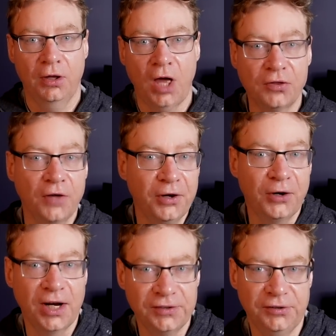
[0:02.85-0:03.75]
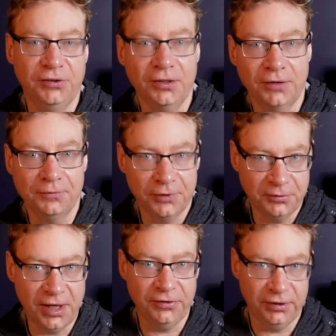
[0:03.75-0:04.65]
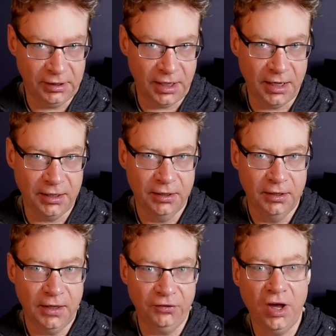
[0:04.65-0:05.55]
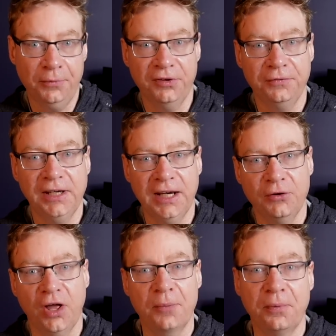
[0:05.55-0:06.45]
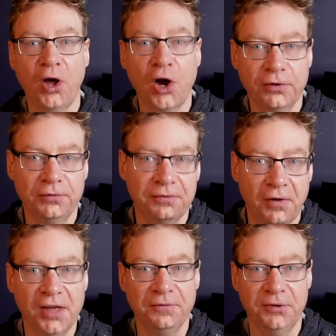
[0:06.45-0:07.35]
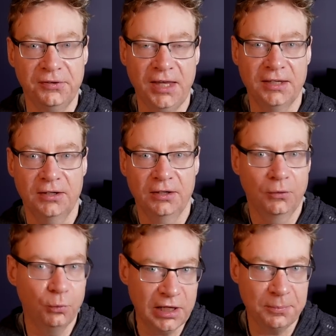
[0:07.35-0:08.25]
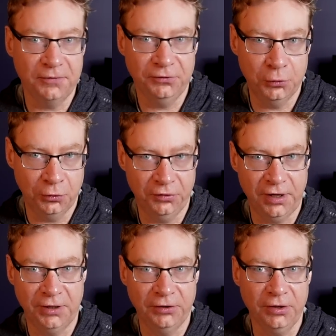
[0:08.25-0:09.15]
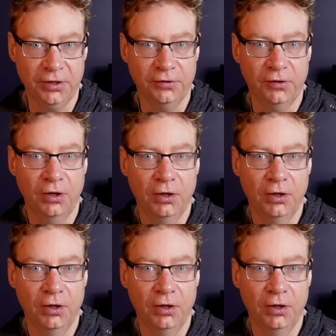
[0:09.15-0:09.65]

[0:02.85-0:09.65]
Another crazy stock run from Tesla today, at the time of this video up over five percent, well above two hundred seventy dollars.